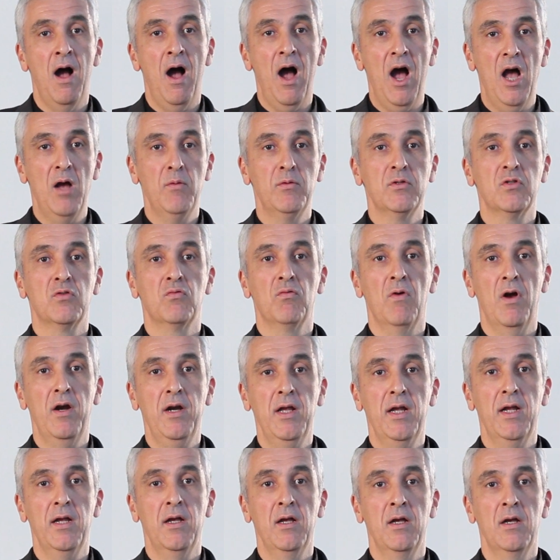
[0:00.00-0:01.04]
I was
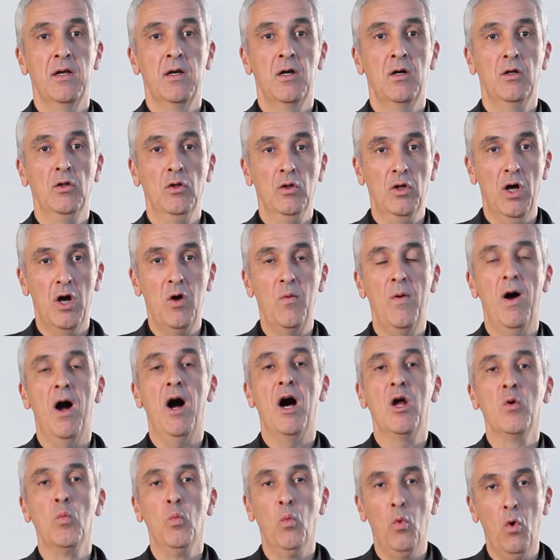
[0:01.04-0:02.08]
running low on